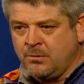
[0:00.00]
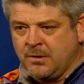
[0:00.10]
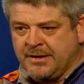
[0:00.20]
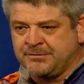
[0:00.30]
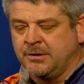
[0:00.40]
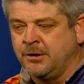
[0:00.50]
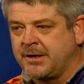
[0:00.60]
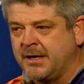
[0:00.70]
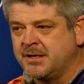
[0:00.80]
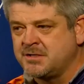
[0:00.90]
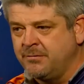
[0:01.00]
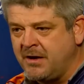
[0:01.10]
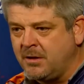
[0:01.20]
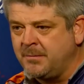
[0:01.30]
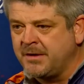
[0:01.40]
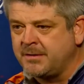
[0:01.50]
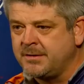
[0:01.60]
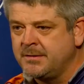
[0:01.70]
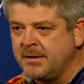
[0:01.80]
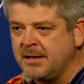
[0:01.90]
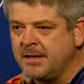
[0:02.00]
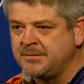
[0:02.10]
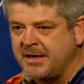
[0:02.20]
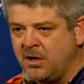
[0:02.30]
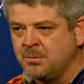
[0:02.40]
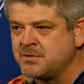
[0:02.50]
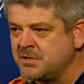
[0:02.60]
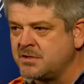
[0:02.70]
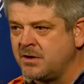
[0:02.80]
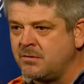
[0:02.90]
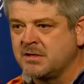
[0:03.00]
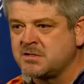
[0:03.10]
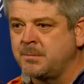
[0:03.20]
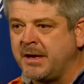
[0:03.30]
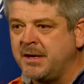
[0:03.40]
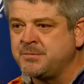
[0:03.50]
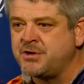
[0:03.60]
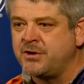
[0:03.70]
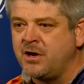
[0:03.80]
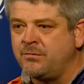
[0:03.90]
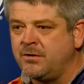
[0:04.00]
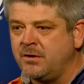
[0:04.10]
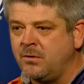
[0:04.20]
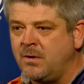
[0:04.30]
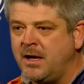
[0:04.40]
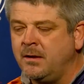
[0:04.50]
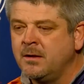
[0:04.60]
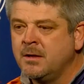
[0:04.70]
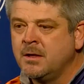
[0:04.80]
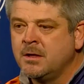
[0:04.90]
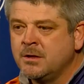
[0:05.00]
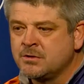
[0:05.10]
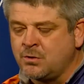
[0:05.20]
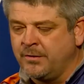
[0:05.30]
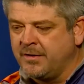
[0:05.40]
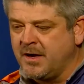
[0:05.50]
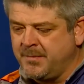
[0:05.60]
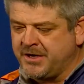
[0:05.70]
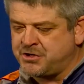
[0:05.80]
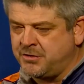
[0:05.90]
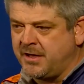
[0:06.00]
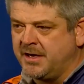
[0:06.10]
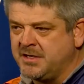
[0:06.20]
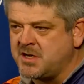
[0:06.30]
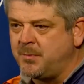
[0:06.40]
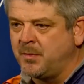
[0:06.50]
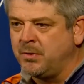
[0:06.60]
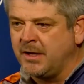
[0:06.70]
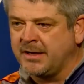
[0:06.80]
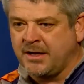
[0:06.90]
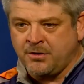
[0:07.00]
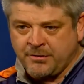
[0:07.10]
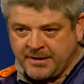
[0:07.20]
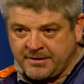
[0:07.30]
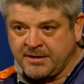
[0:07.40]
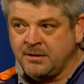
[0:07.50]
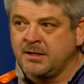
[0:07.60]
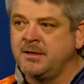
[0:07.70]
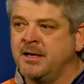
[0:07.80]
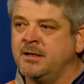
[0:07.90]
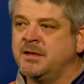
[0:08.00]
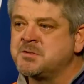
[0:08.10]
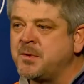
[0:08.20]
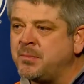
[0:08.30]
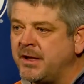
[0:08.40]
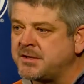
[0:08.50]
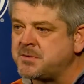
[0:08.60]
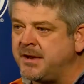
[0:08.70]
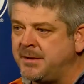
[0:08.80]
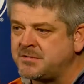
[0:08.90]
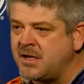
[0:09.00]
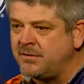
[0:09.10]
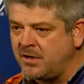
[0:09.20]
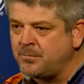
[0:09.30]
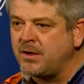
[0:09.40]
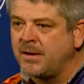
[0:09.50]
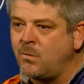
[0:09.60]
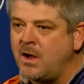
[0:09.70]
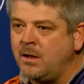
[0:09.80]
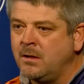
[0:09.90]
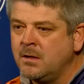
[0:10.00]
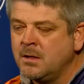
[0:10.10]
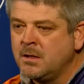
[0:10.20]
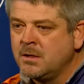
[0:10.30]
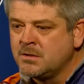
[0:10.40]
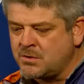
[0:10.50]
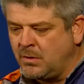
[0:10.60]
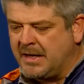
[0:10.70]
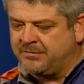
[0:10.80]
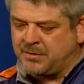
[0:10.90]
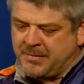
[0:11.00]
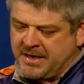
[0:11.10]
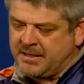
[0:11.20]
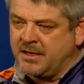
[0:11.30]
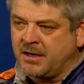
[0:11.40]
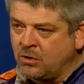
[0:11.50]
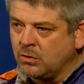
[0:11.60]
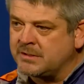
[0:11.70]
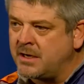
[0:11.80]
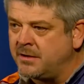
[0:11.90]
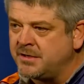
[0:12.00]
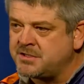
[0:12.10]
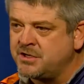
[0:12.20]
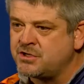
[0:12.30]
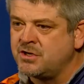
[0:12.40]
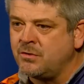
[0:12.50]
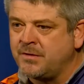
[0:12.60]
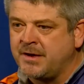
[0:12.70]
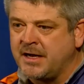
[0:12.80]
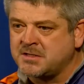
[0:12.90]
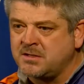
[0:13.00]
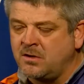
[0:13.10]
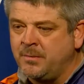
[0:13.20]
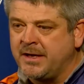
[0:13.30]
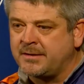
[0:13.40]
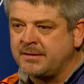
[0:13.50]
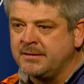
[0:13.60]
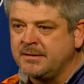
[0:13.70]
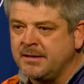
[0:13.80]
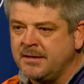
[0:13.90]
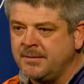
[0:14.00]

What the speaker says: We'll have to look at his development. Talbs is going to run some games here now for a little while. So we've got to make sure that he's up and playing. I know that Neely's been playing some games down there and playing well. So we'll have to make a goaltender decision over the next little bit. And